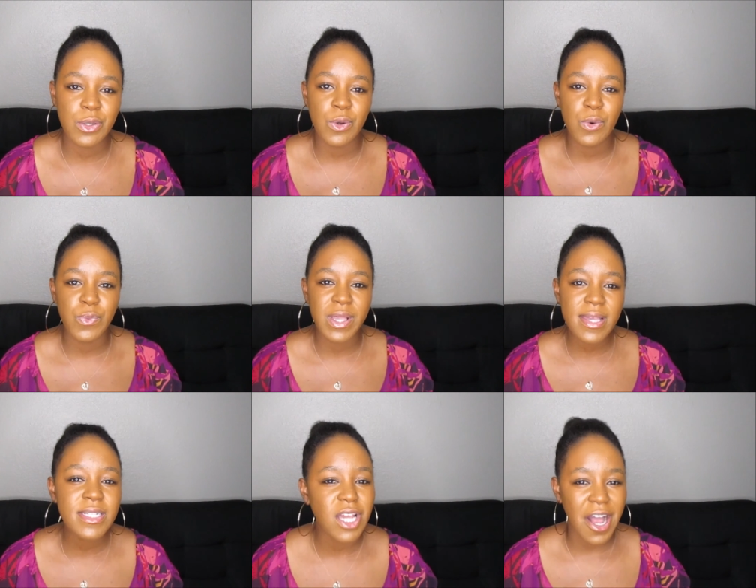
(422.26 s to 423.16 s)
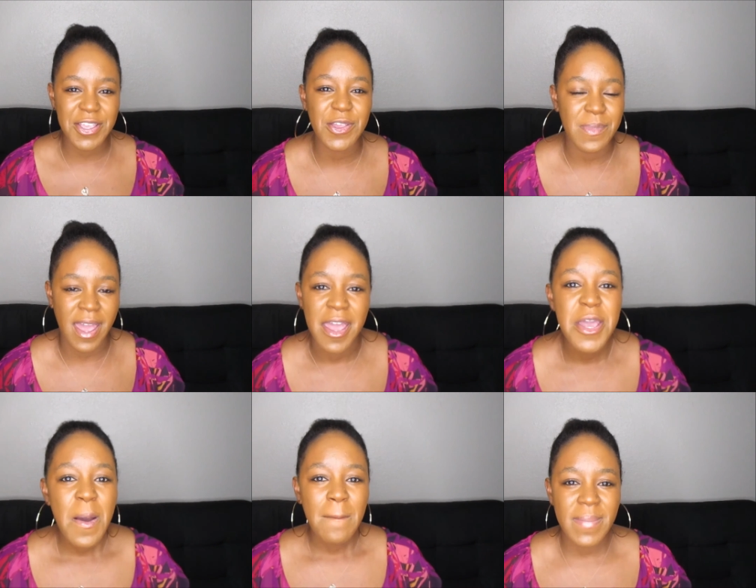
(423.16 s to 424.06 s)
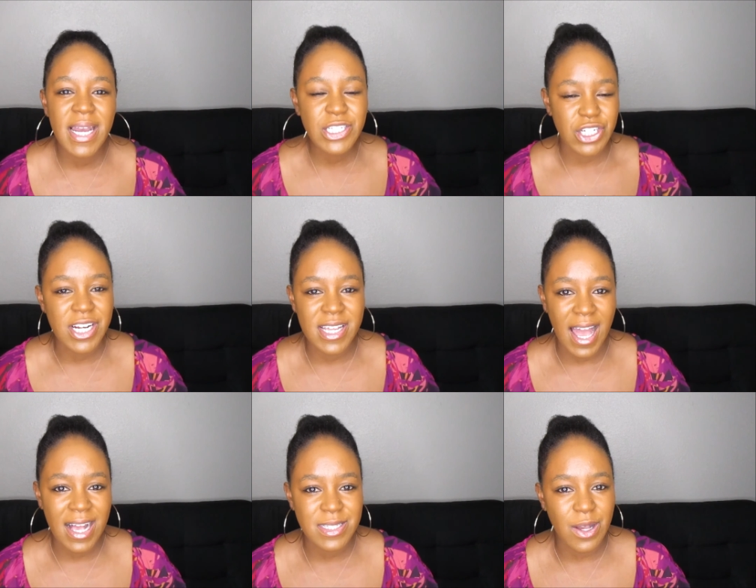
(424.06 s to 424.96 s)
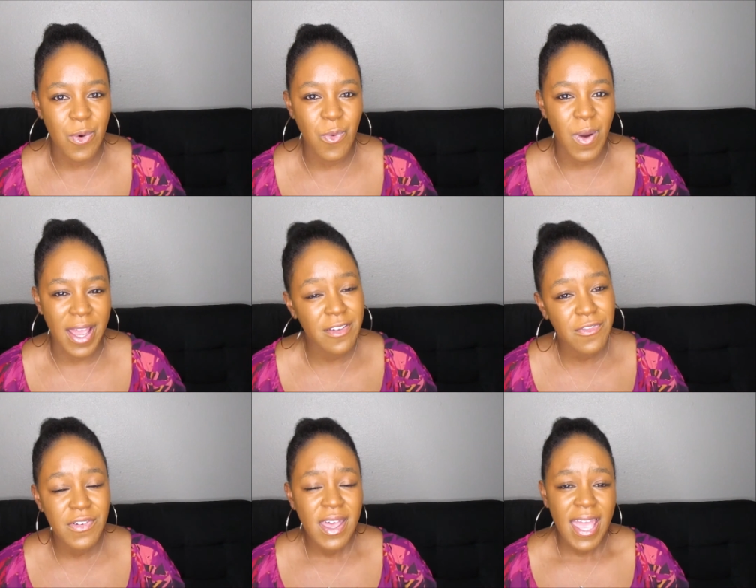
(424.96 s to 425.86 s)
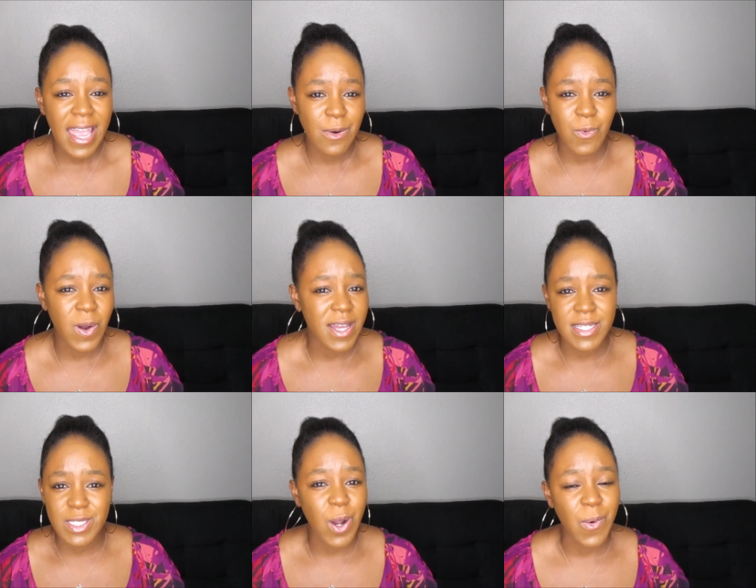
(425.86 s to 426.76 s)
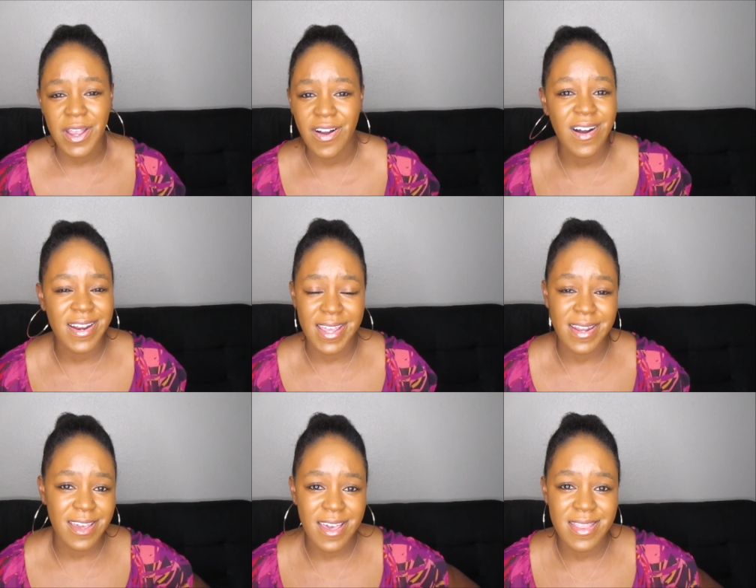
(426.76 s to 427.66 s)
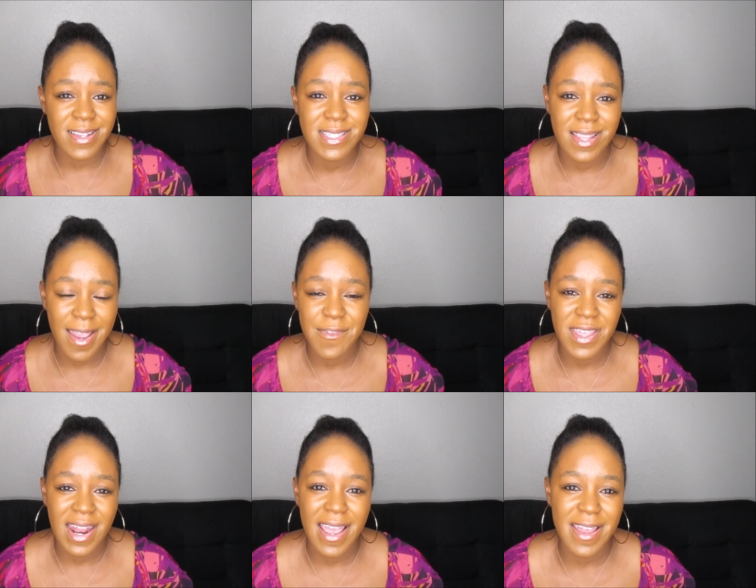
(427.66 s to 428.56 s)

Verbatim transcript: to really document my journey as a wife and what is going on in this life that I